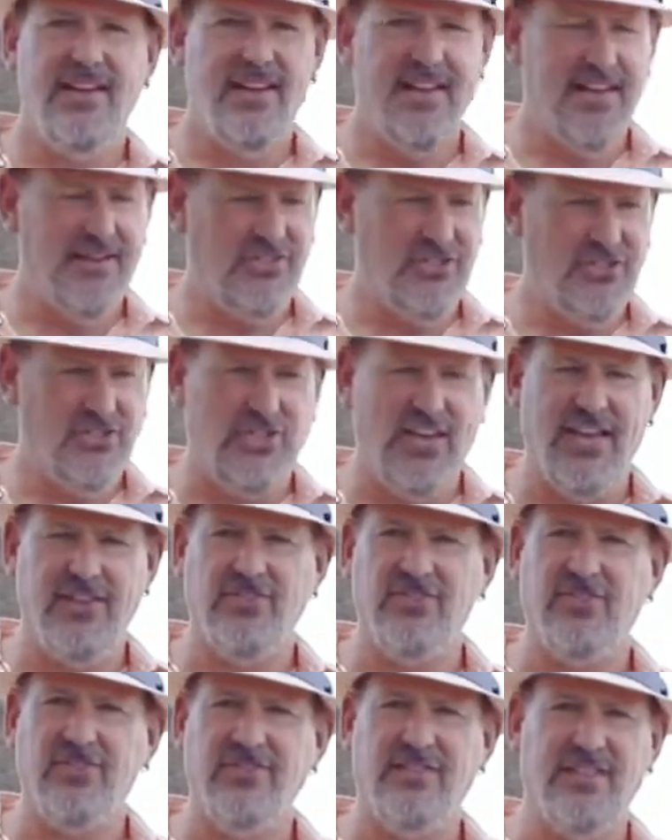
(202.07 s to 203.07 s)
It
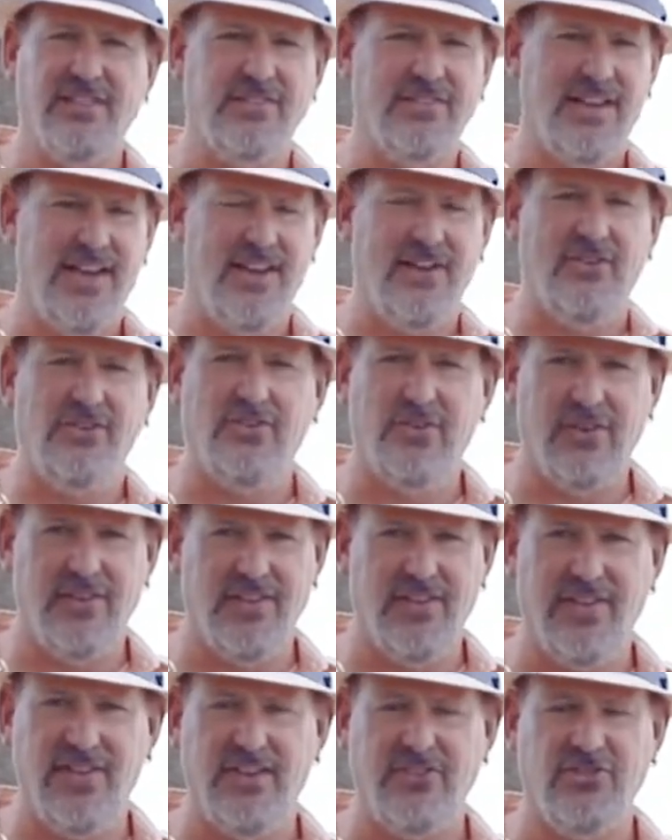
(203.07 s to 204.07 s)
changes the entire look of
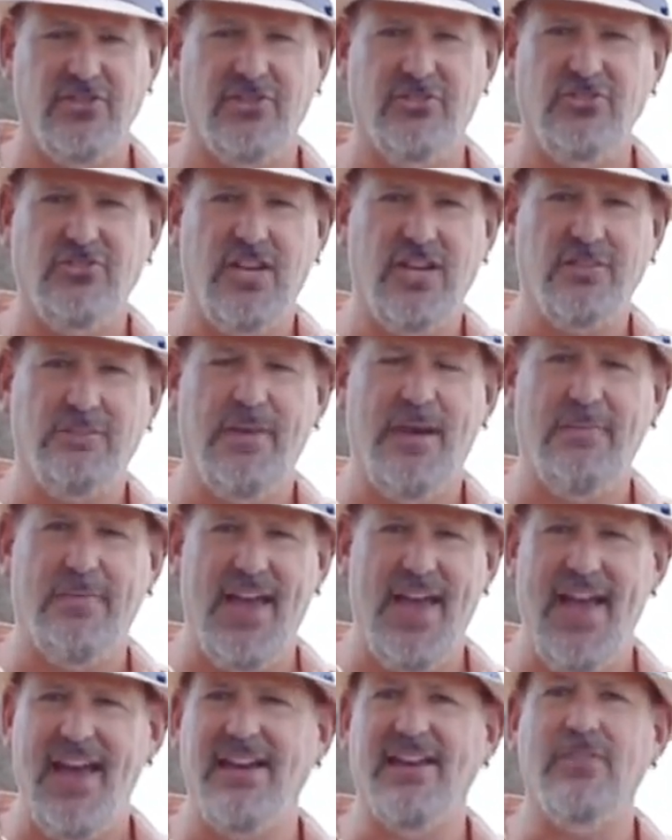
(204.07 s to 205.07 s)
the kitchen just by
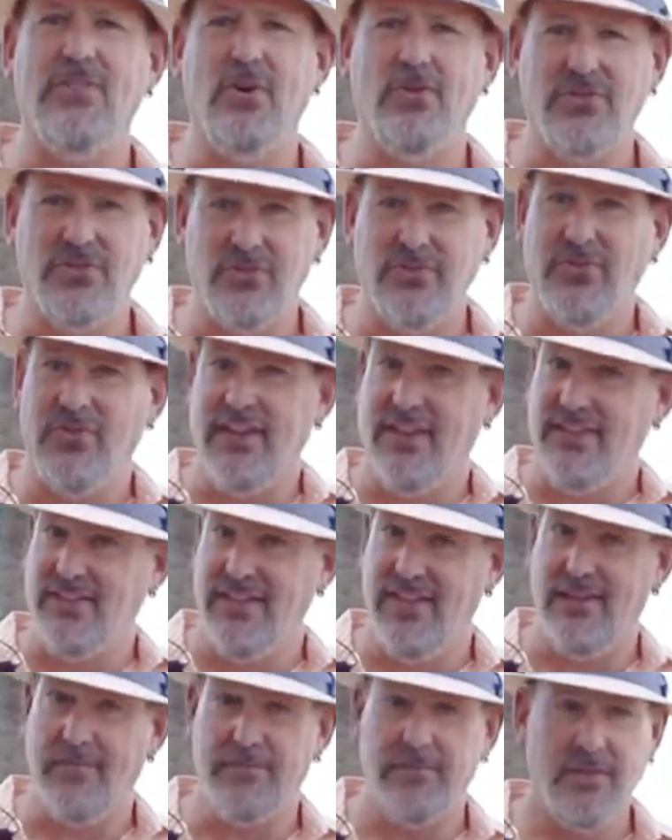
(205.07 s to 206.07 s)
adding those two things
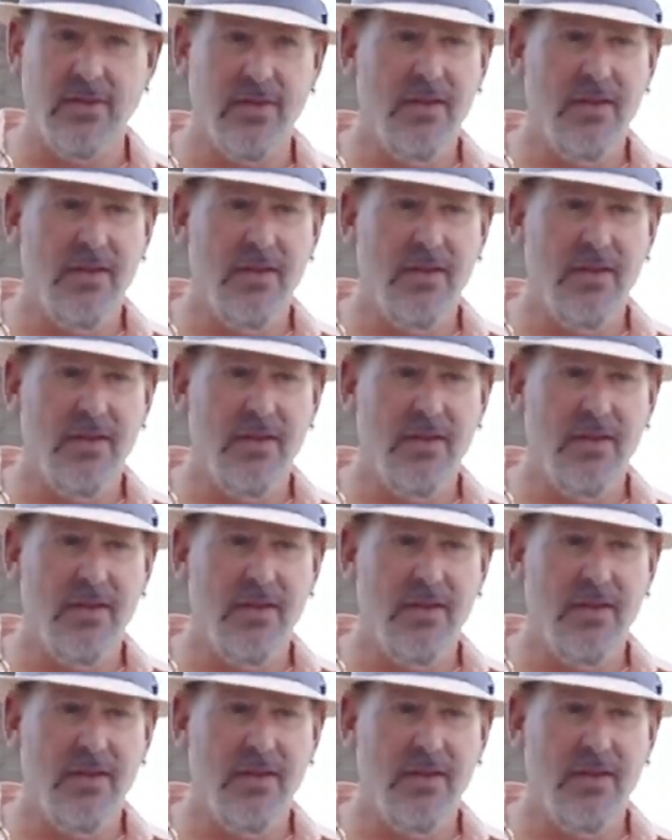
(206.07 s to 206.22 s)
in.